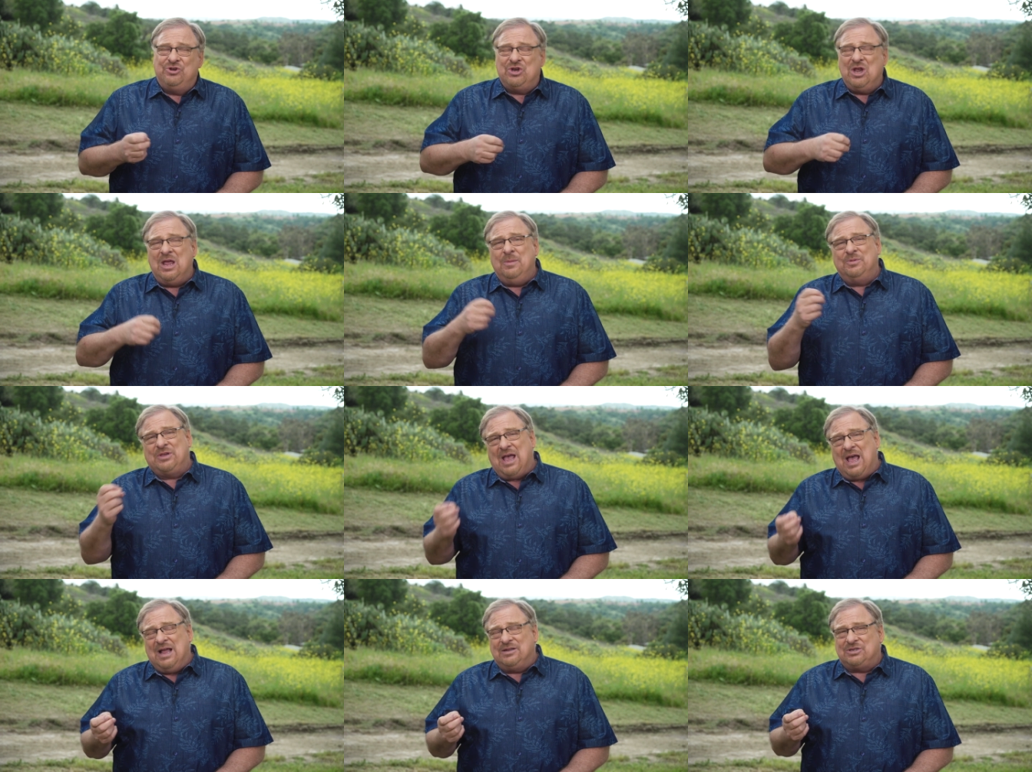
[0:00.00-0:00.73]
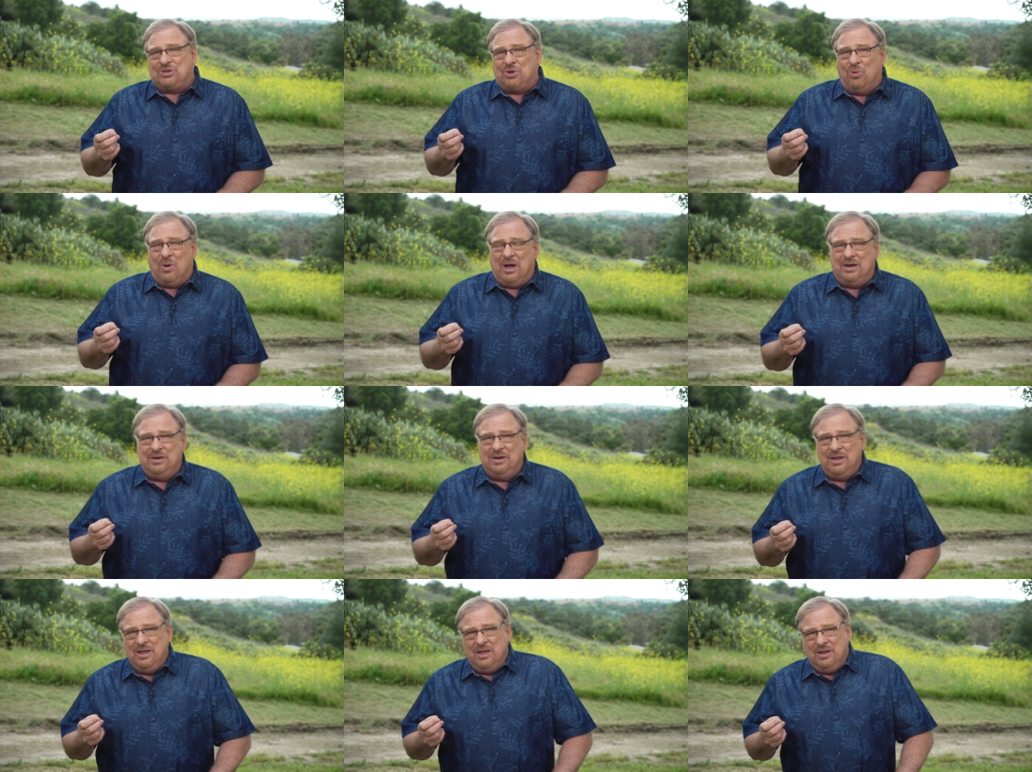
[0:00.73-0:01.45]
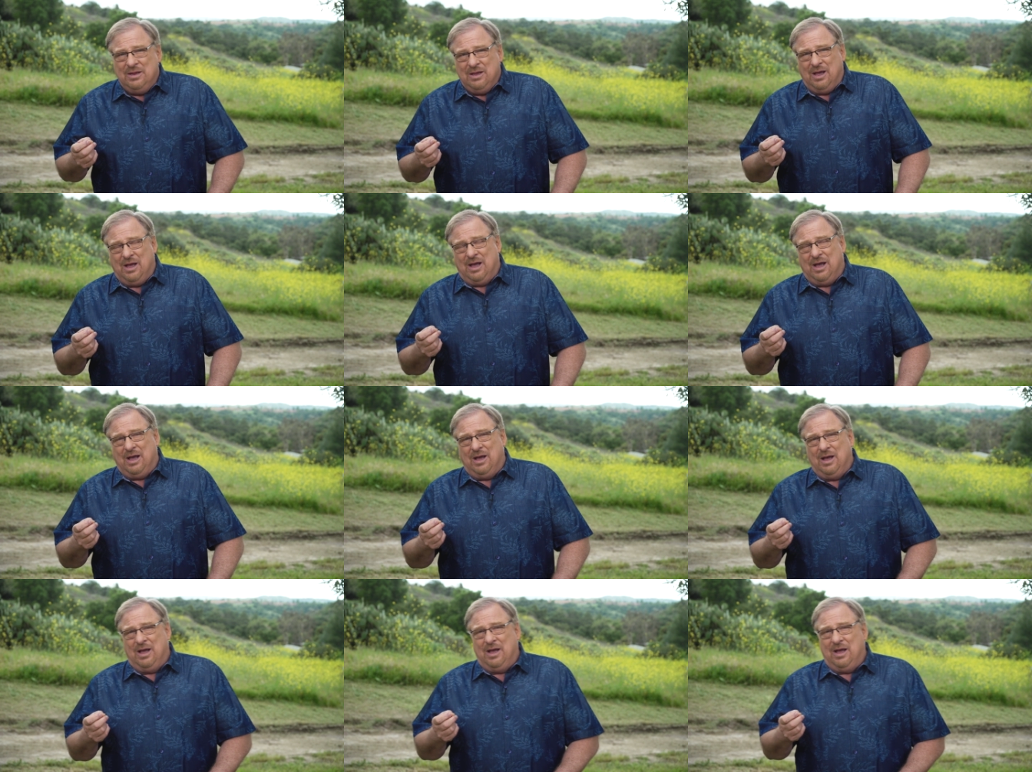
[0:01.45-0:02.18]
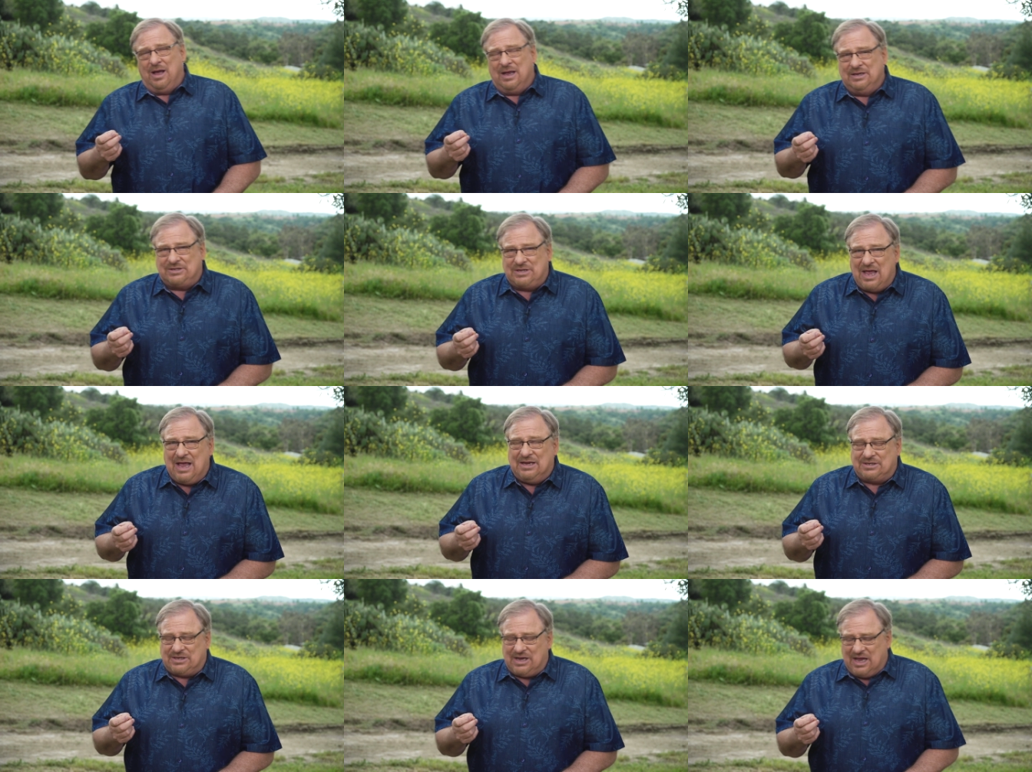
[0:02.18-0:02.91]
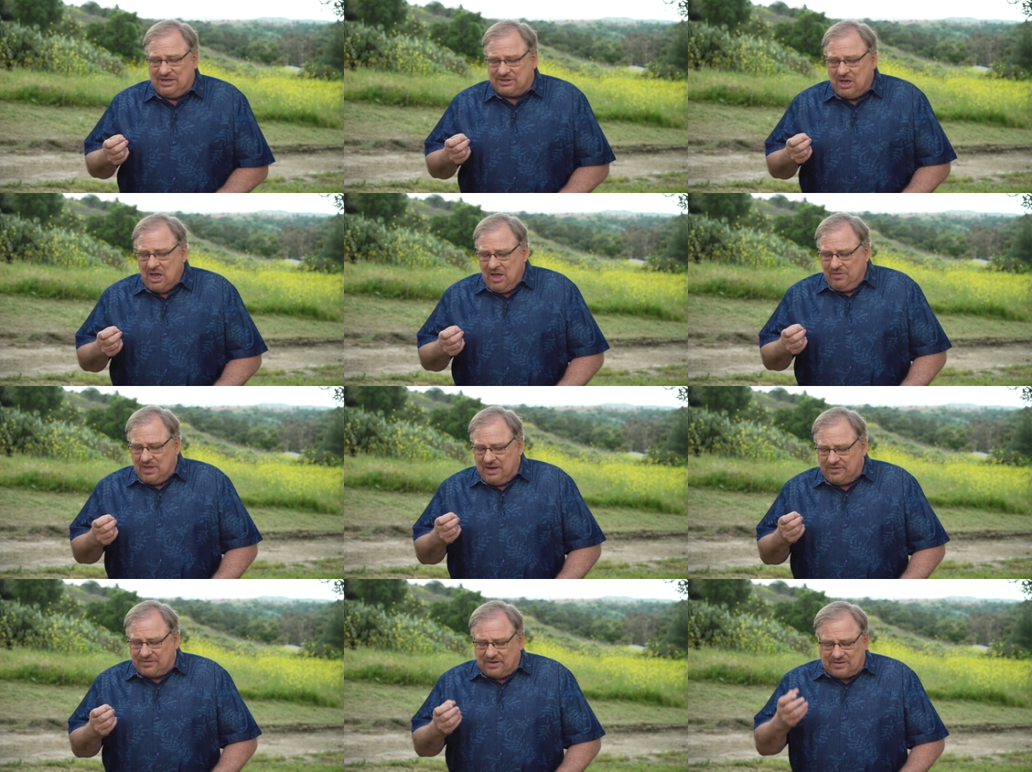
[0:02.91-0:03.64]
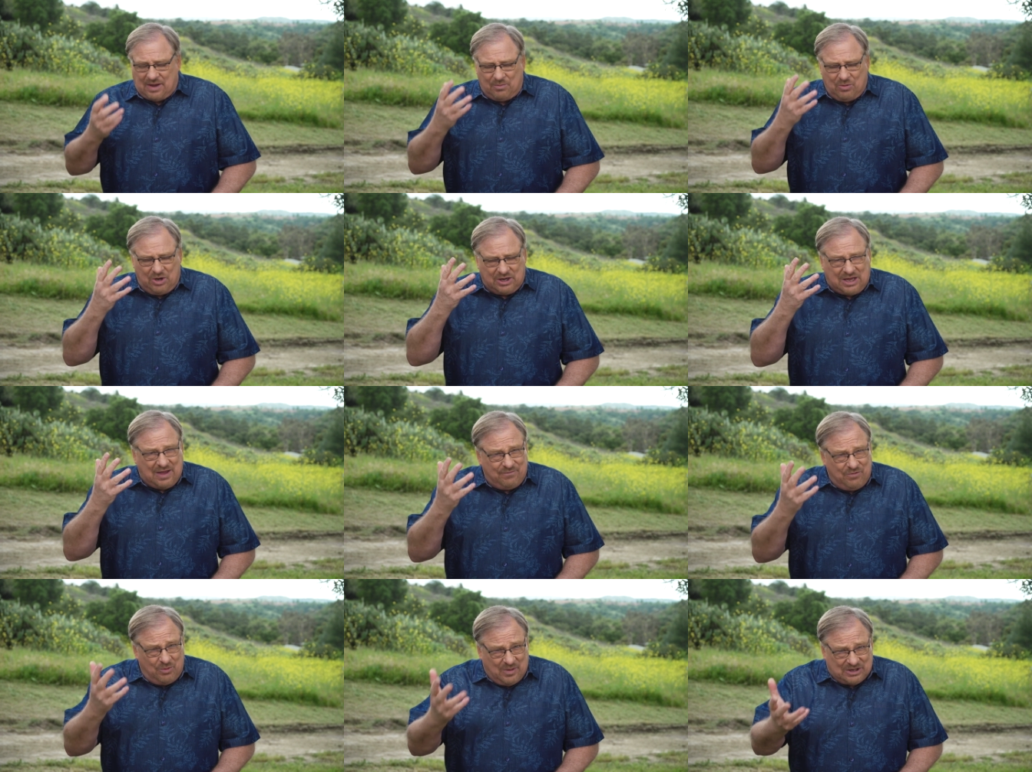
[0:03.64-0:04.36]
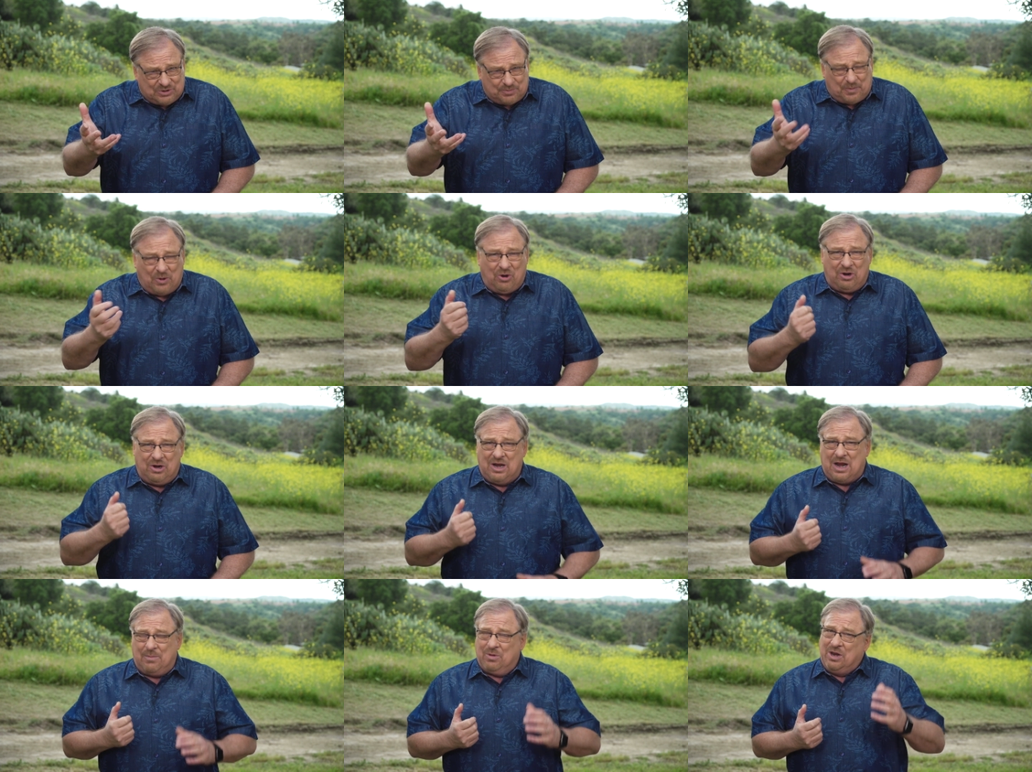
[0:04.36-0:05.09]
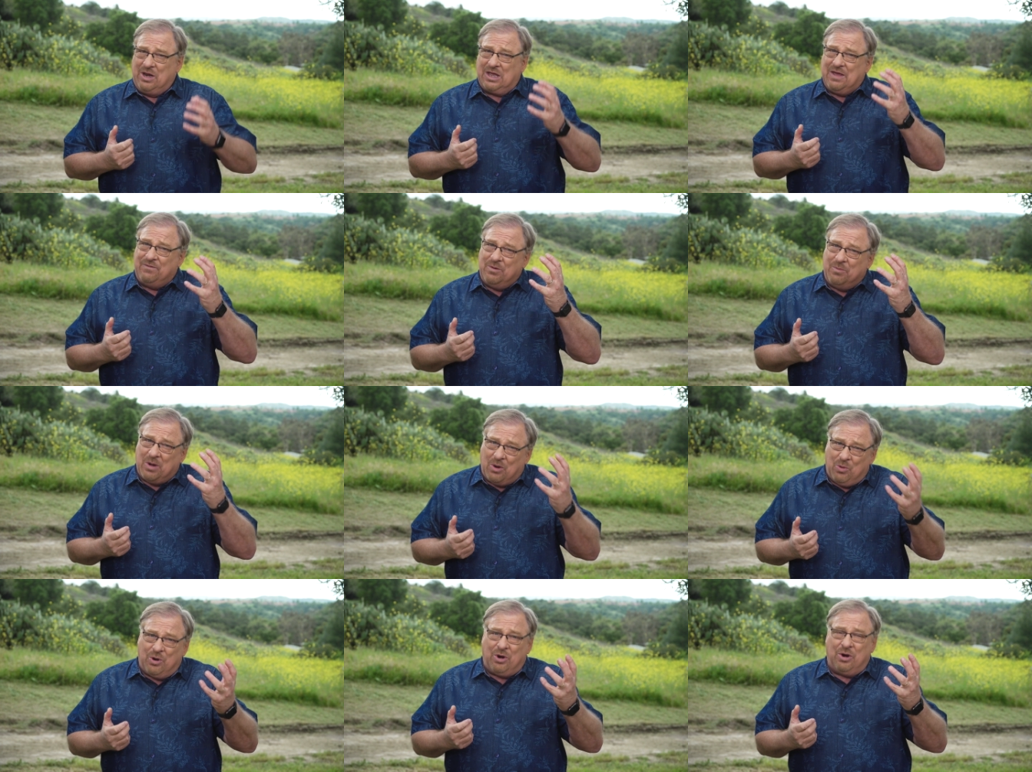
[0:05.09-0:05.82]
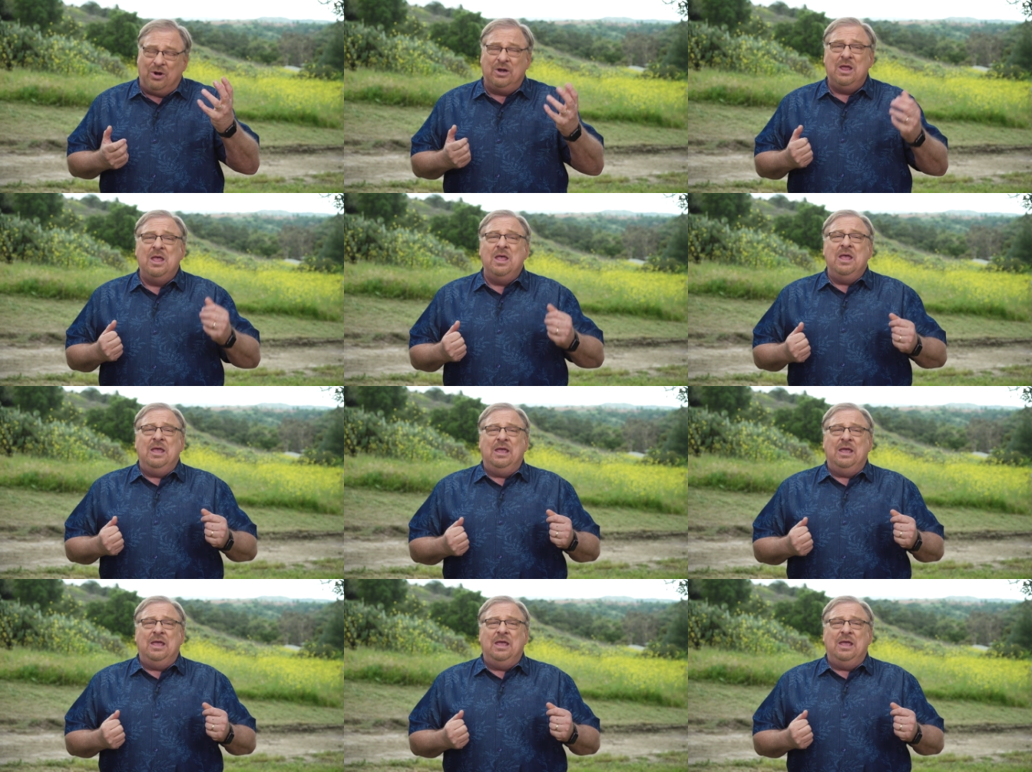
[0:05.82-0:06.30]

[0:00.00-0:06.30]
James adds to what Isaiah says, that he says, I'm going to give you my spirit and I'm going to give you my word.